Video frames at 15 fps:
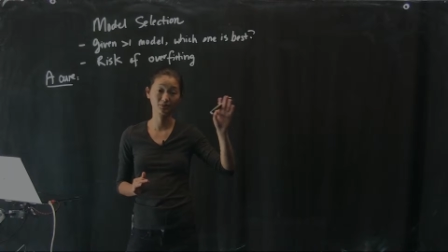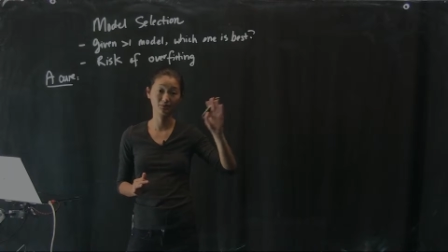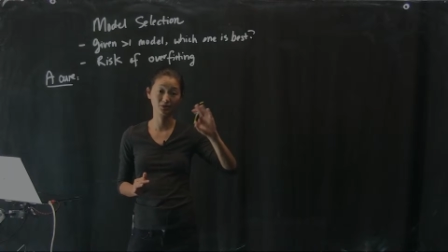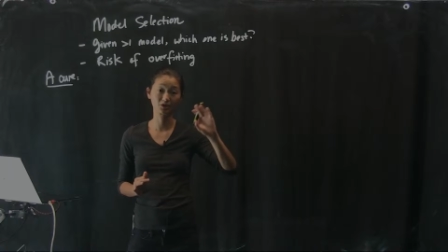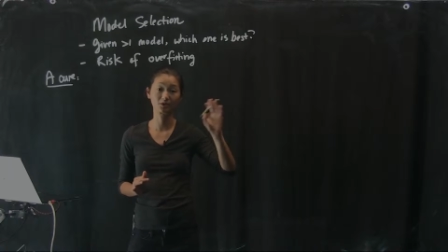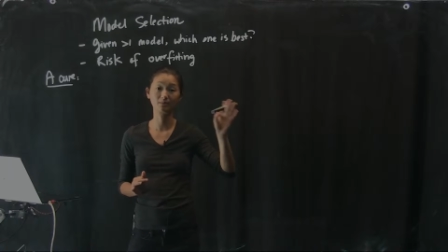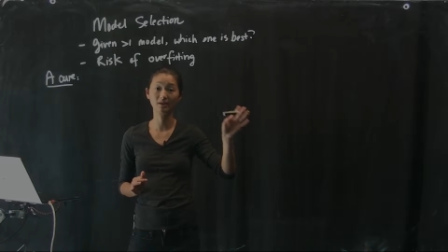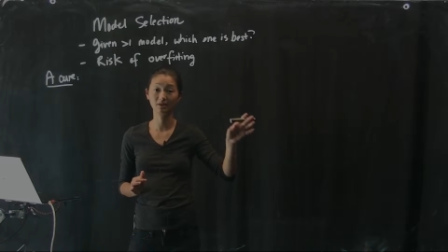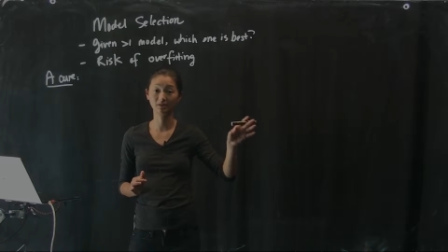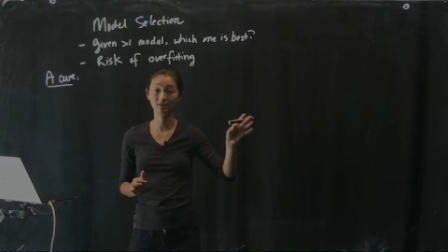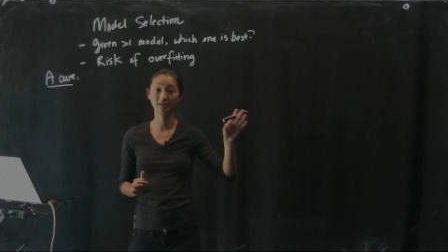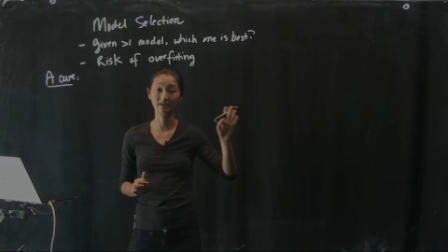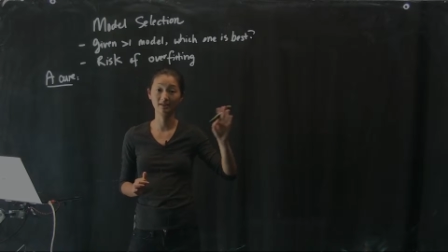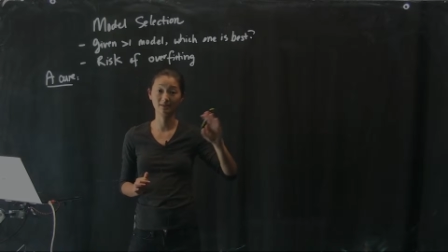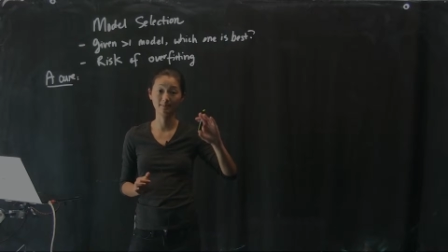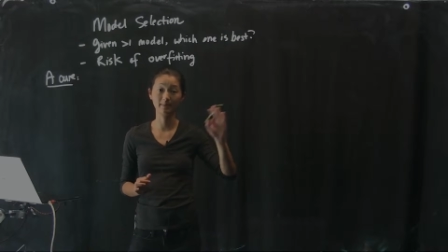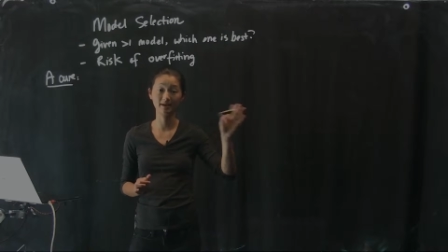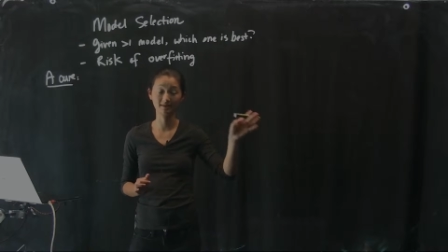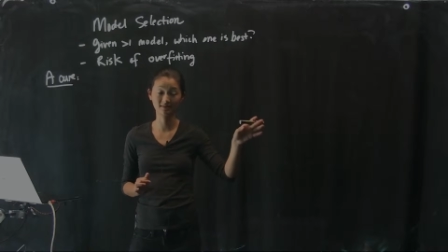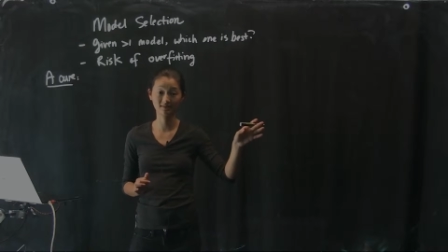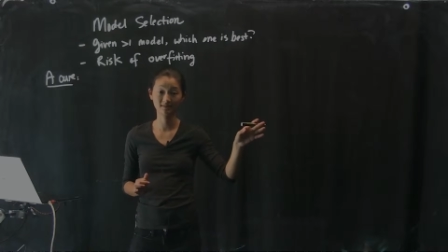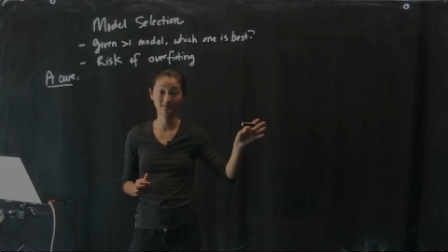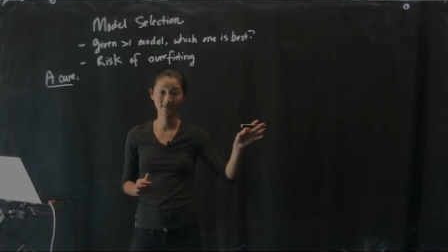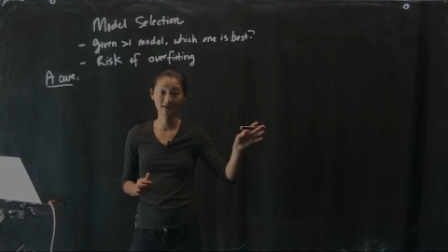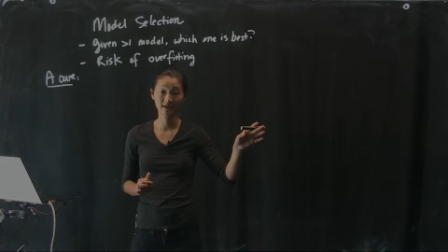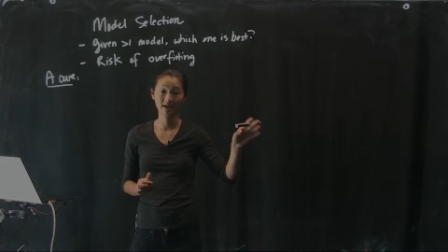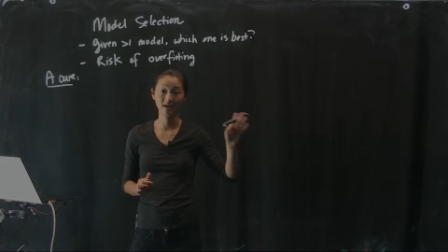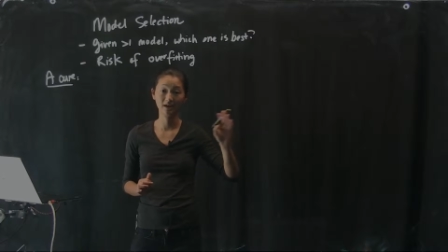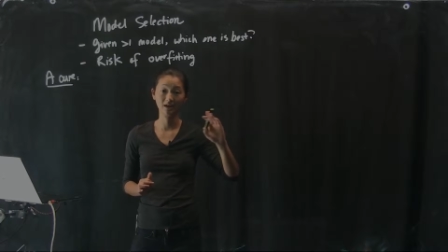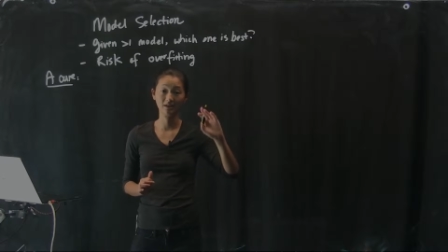which model is best
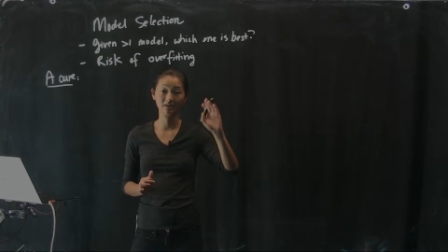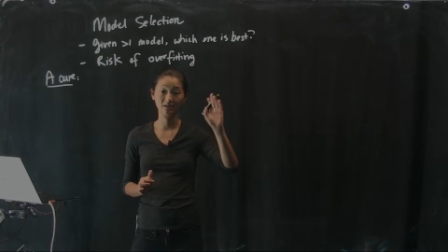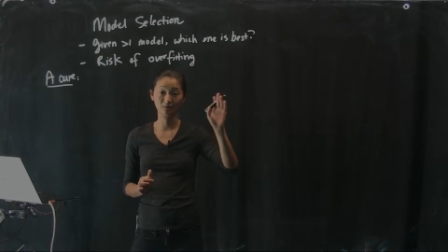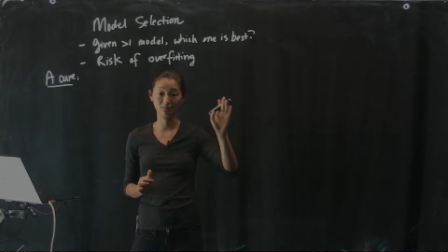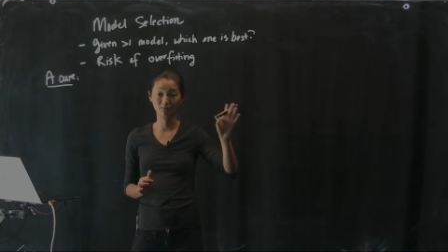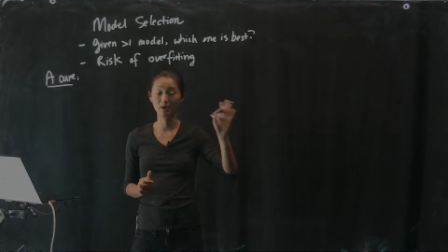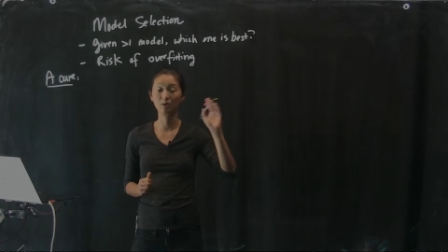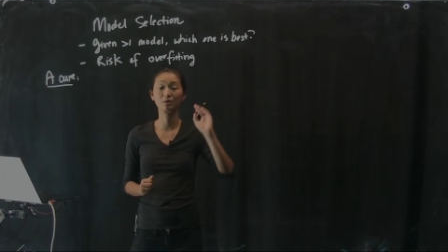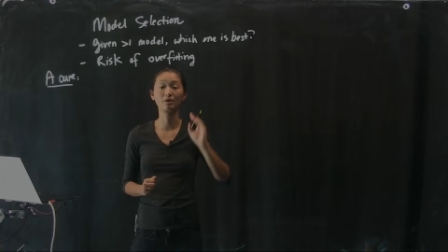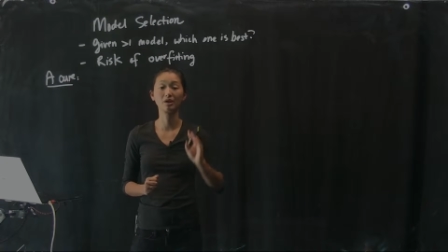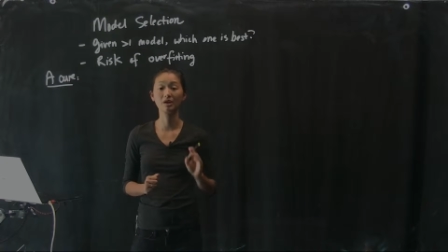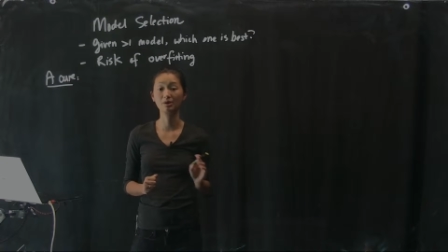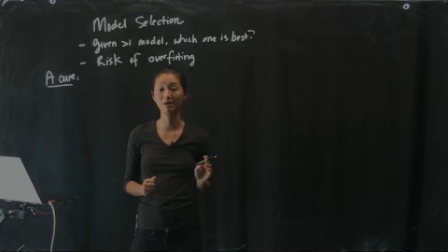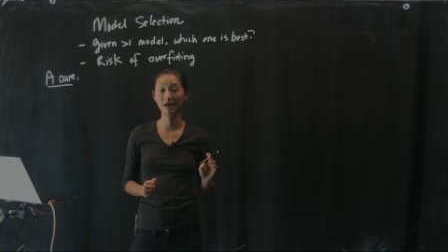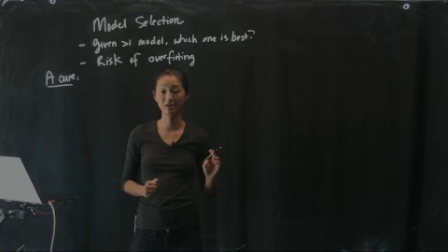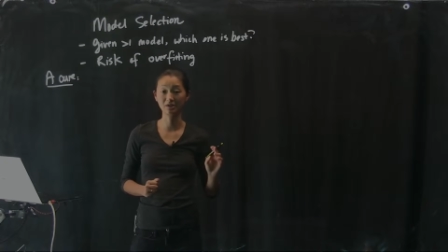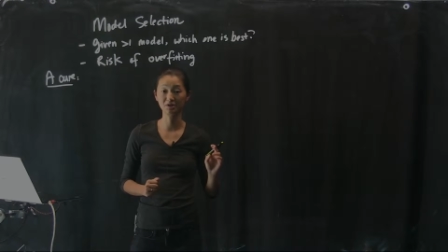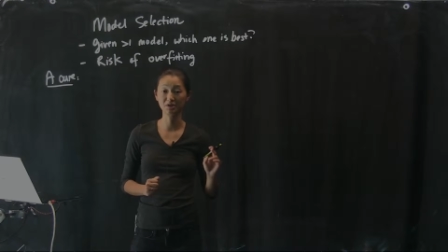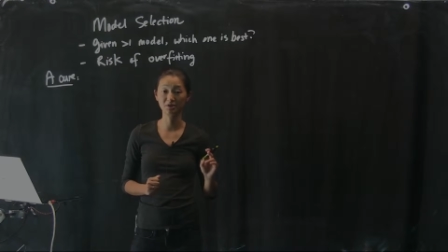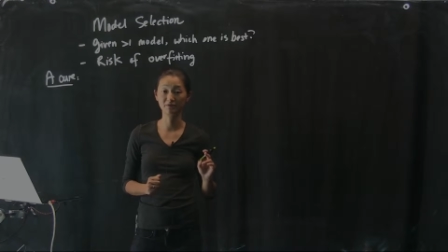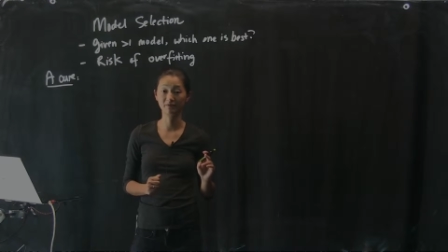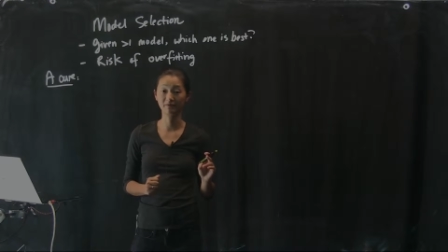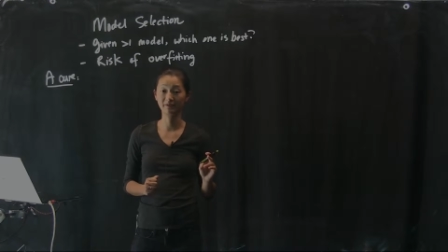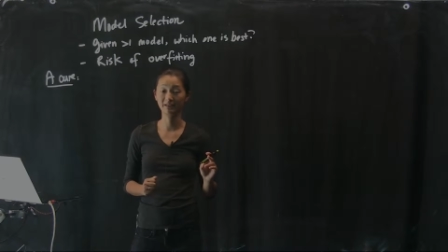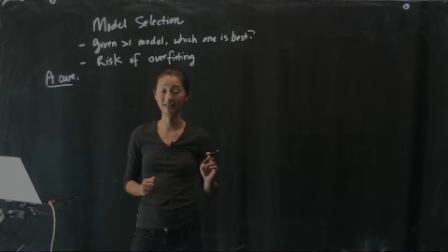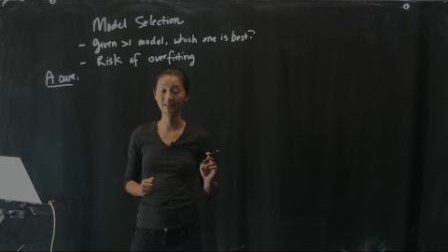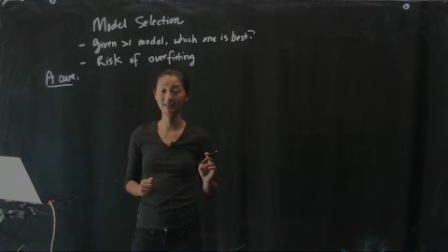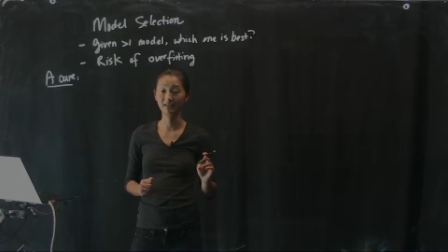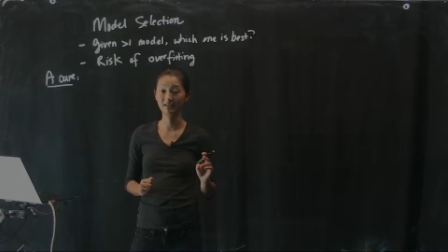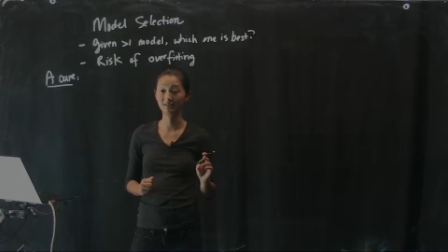and whether or not you're actually overfitting the
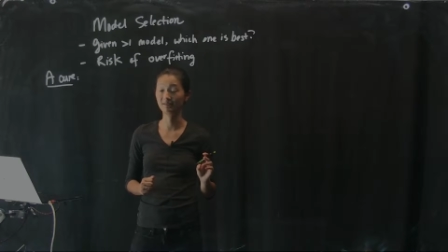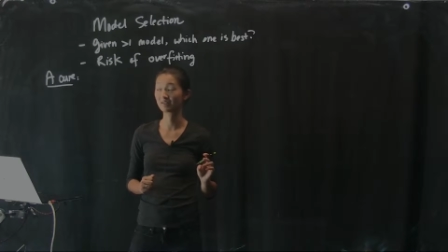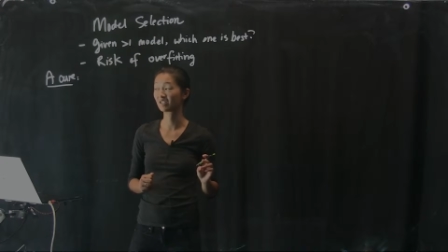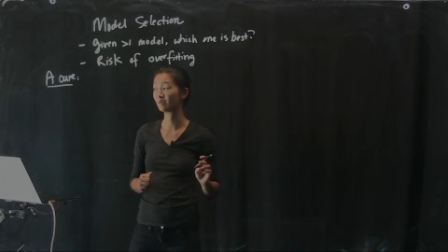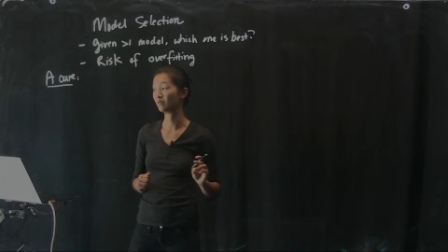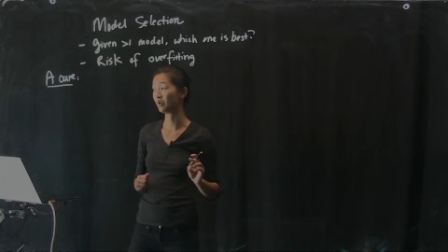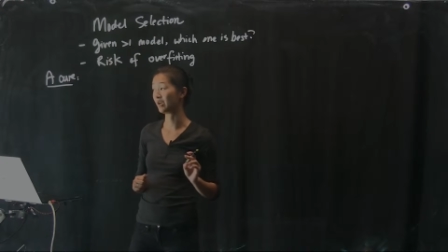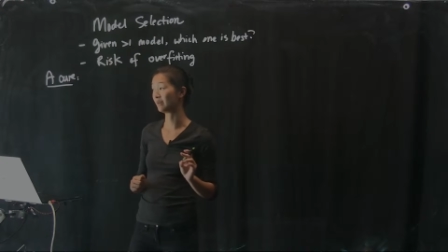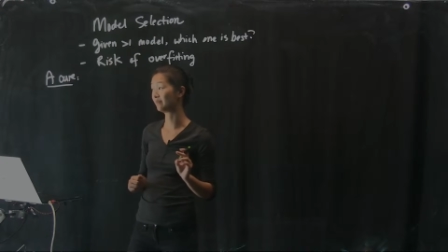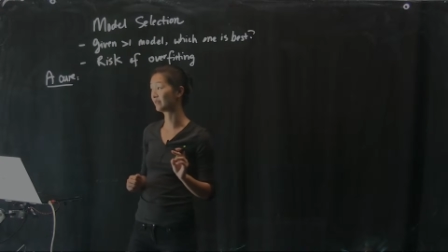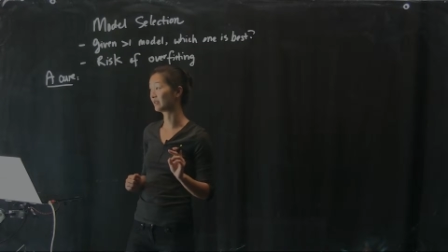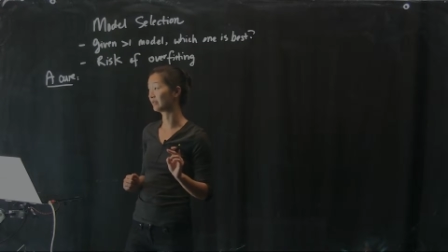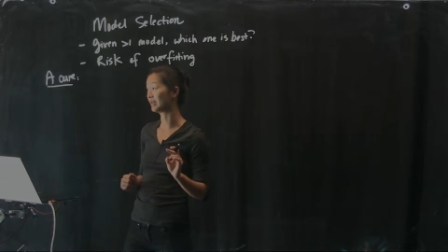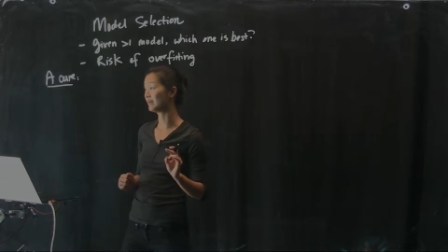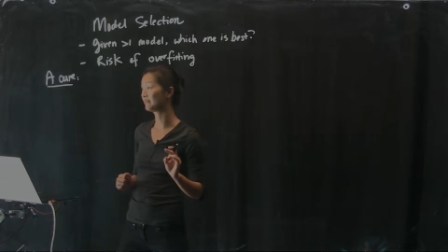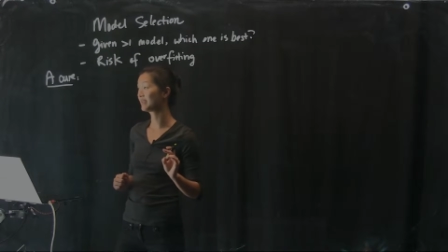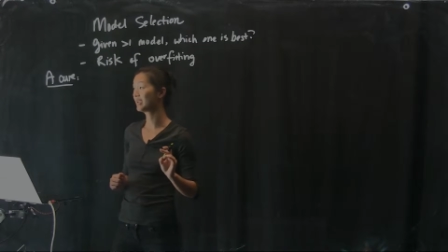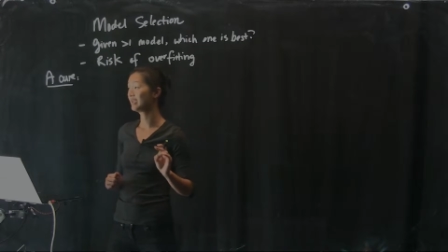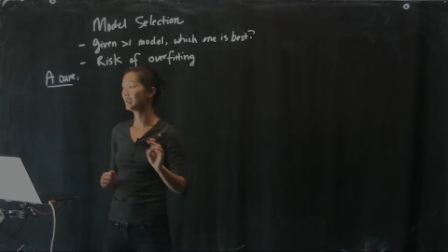data in some way, right?